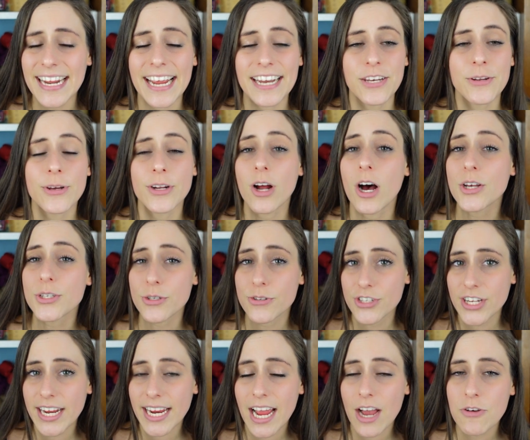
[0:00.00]
And you can also
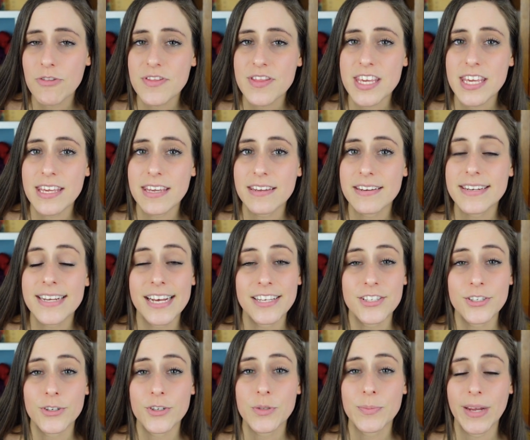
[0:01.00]
check out the
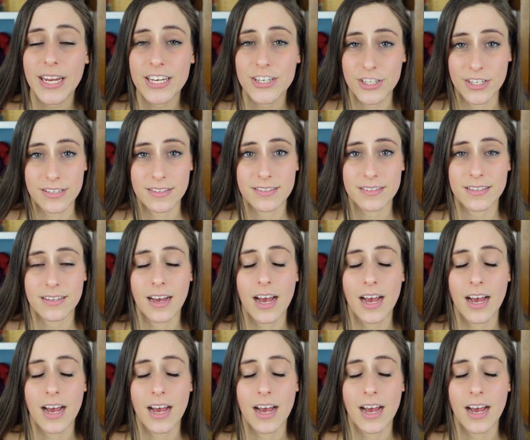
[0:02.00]
testers pages.